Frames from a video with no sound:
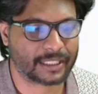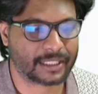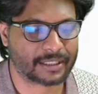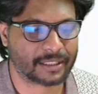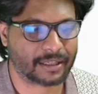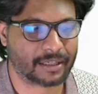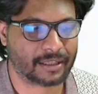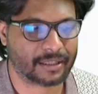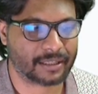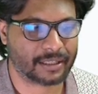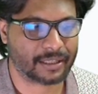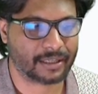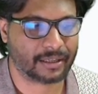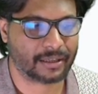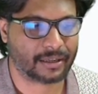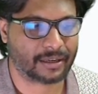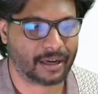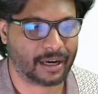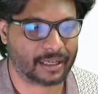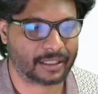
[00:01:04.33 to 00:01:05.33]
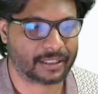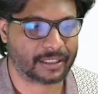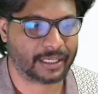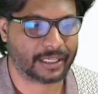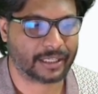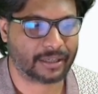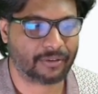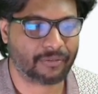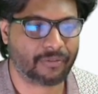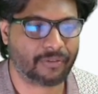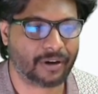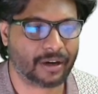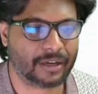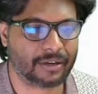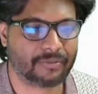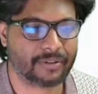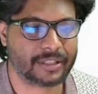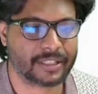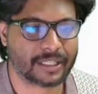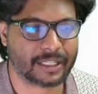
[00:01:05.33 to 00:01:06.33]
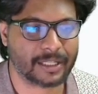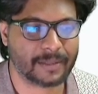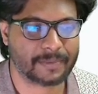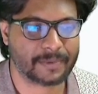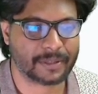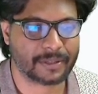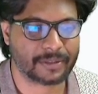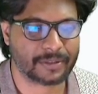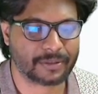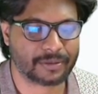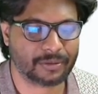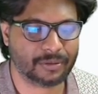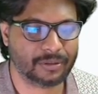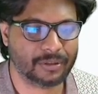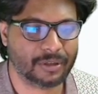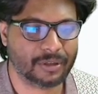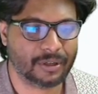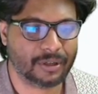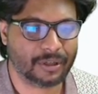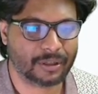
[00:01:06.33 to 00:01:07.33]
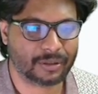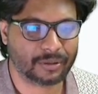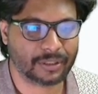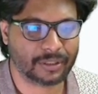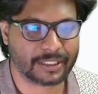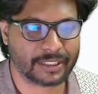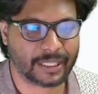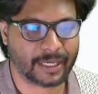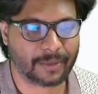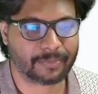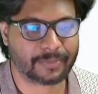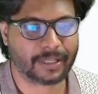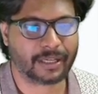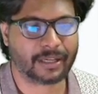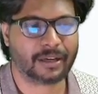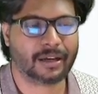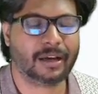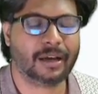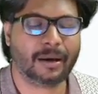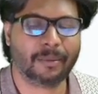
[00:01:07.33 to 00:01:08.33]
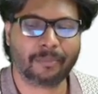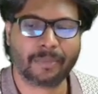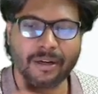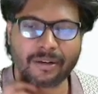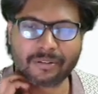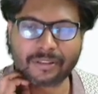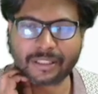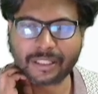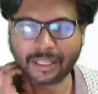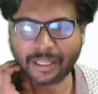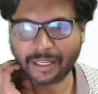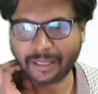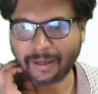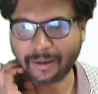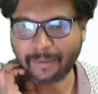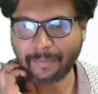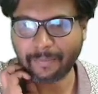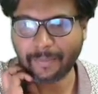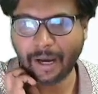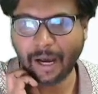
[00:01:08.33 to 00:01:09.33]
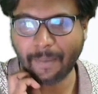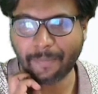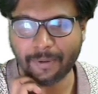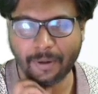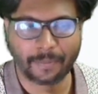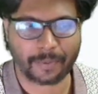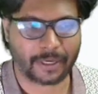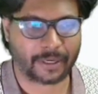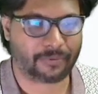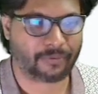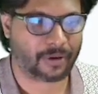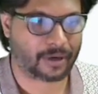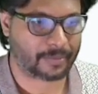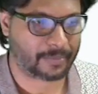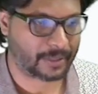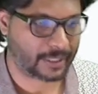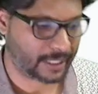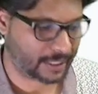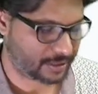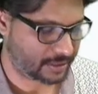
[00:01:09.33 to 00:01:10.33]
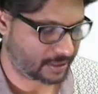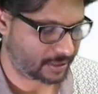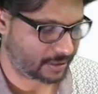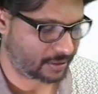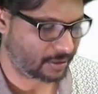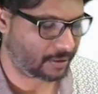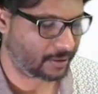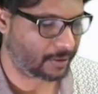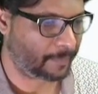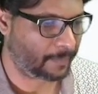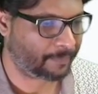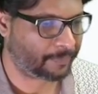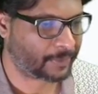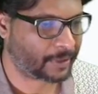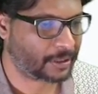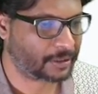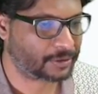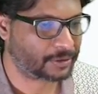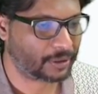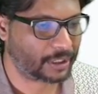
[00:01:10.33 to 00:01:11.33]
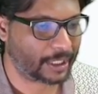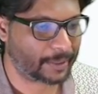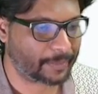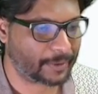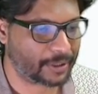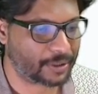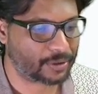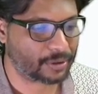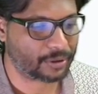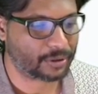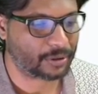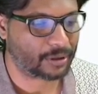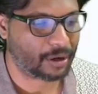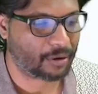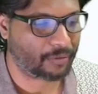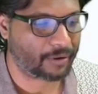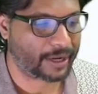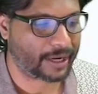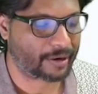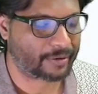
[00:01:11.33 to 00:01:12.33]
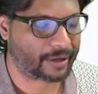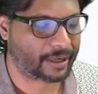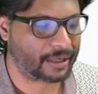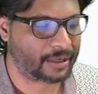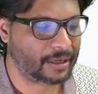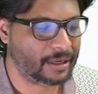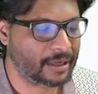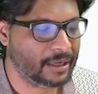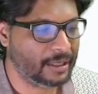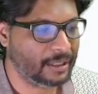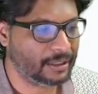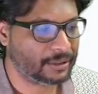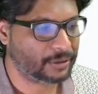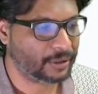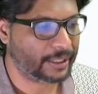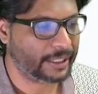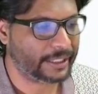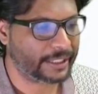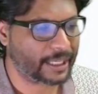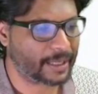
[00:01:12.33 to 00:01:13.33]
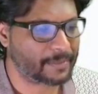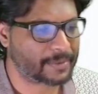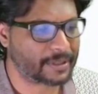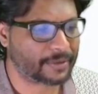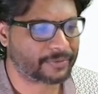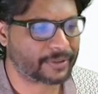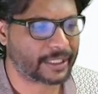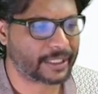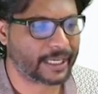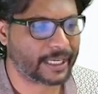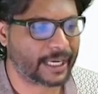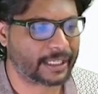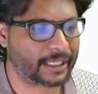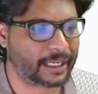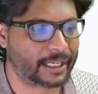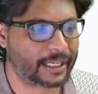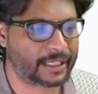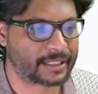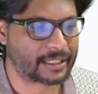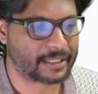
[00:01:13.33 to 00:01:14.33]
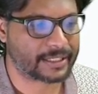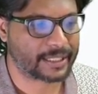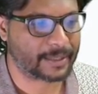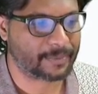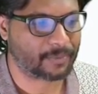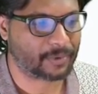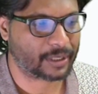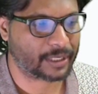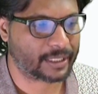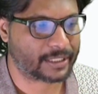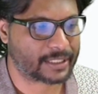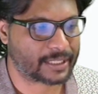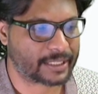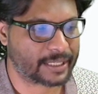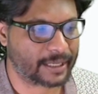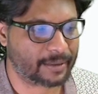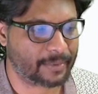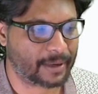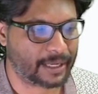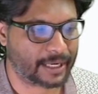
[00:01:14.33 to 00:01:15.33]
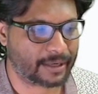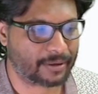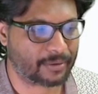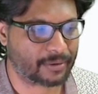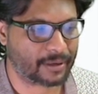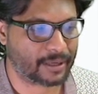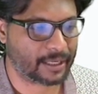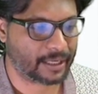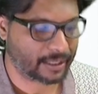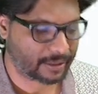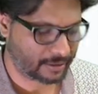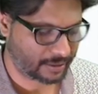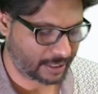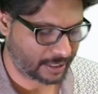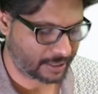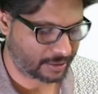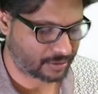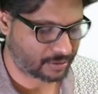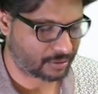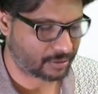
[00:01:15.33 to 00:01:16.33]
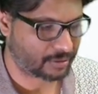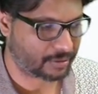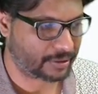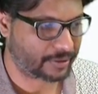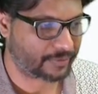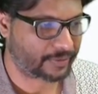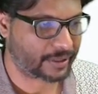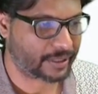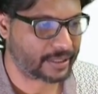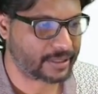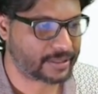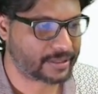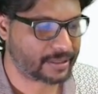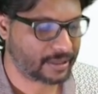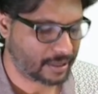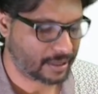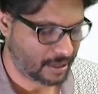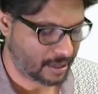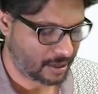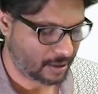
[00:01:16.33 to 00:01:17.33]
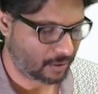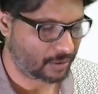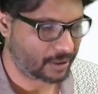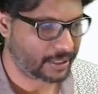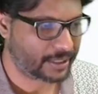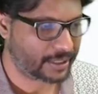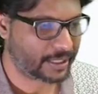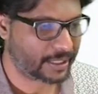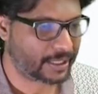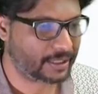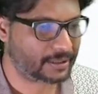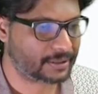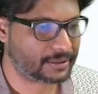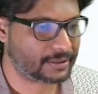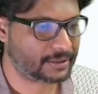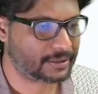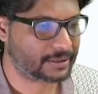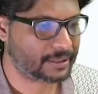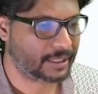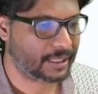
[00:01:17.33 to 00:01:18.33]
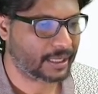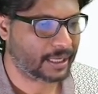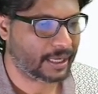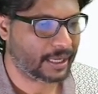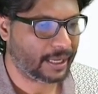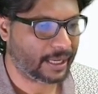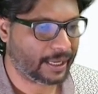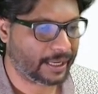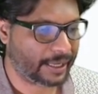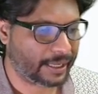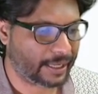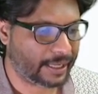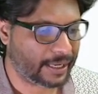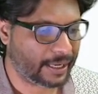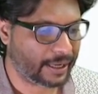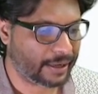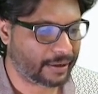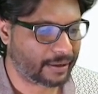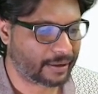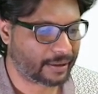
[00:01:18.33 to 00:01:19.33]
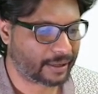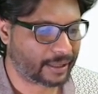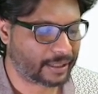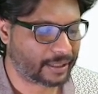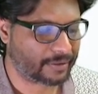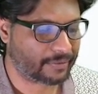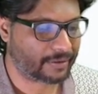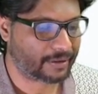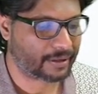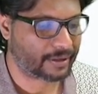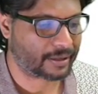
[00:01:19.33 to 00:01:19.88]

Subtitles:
called @for, which helps us to do the same thing, but with the appropriate format actually. So let me show you how I have done. So in terms of the data, it's the same only. It's the same array only. There is no difference. Only thing is, here in our